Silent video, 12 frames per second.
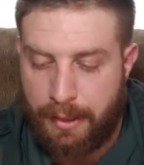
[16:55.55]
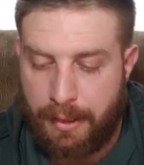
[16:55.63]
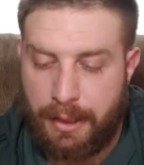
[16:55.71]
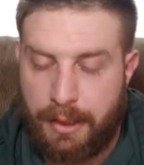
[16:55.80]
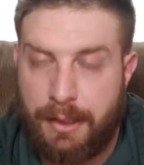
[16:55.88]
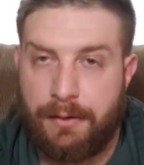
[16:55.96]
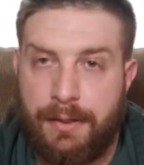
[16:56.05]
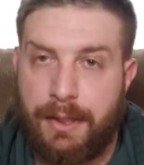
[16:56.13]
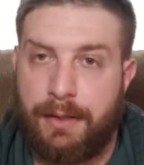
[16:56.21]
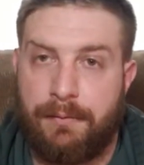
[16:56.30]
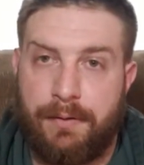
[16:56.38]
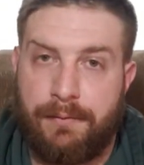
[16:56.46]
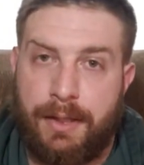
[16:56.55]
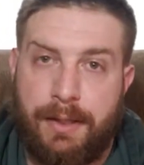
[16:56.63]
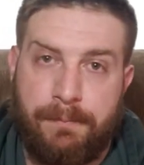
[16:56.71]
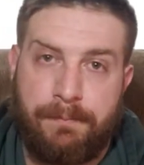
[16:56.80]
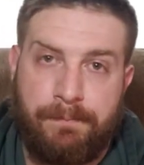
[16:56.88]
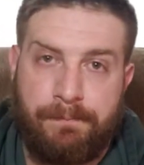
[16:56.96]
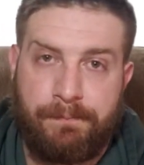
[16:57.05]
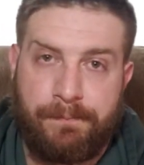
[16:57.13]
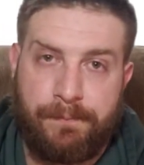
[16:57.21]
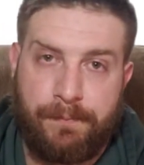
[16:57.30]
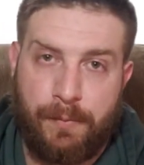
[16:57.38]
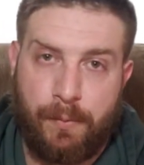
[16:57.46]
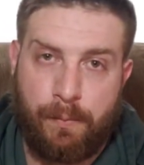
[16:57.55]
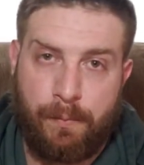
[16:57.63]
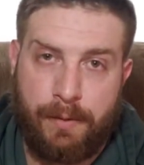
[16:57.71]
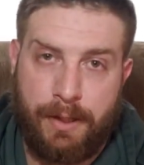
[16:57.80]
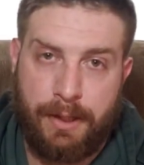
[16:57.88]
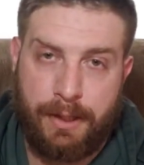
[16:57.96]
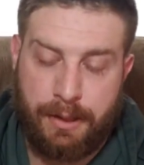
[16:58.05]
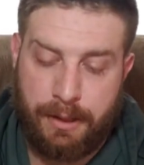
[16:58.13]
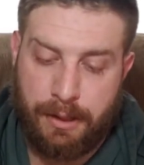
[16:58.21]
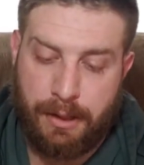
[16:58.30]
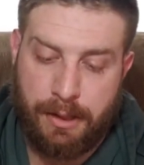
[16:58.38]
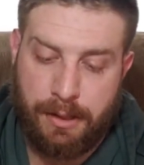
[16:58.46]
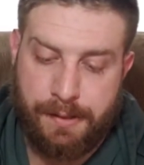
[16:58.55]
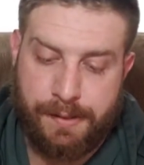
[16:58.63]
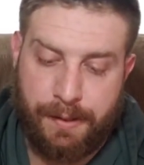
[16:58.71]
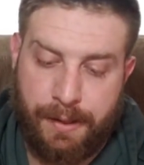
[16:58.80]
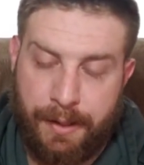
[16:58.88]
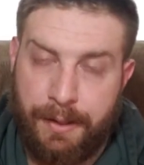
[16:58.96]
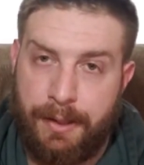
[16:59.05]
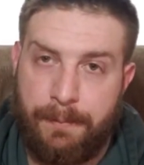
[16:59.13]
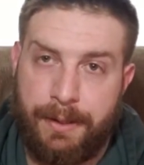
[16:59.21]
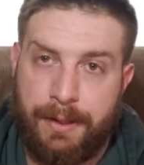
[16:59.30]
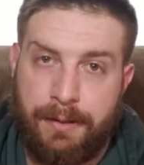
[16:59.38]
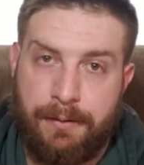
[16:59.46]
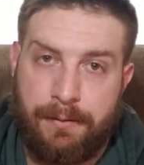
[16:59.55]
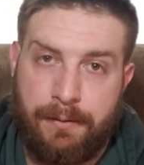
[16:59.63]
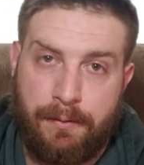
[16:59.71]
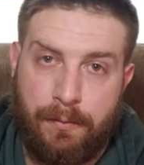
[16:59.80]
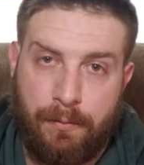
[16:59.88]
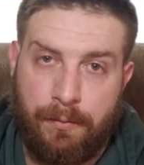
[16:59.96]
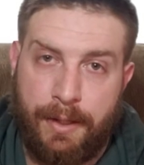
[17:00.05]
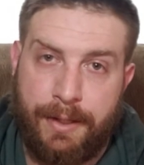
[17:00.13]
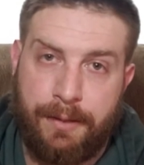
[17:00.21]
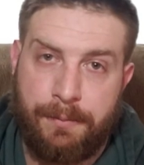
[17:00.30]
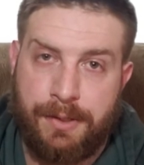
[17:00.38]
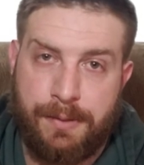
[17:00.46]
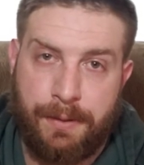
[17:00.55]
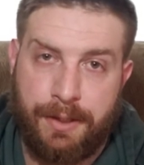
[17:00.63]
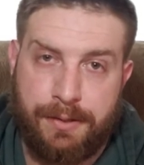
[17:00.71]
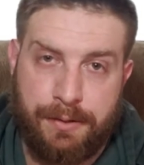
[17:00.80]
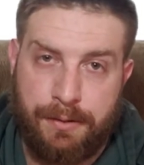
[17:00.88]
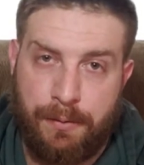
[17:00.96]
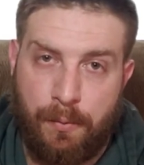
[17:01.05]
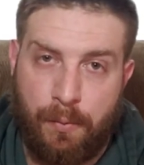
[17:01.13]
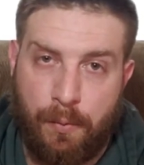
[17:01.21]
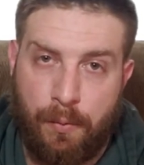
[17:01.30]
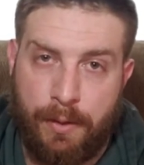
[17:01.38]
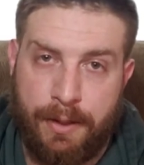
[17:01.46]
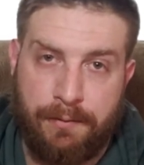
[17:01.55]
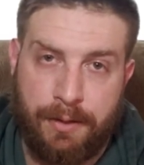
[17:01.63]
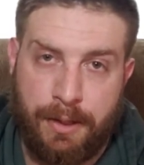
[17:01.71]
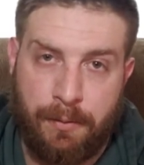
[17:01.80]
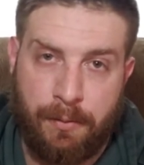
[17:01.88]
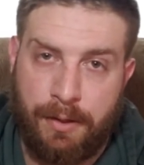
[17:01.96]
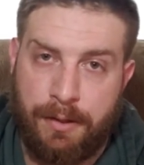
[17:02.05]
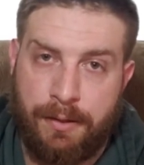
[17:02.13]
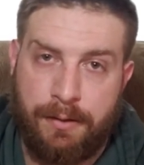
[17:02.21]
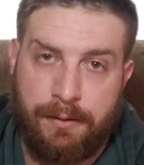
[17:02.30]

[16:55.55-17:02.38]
In here, they get rid of that. It is unlimited random inspection whenever they want.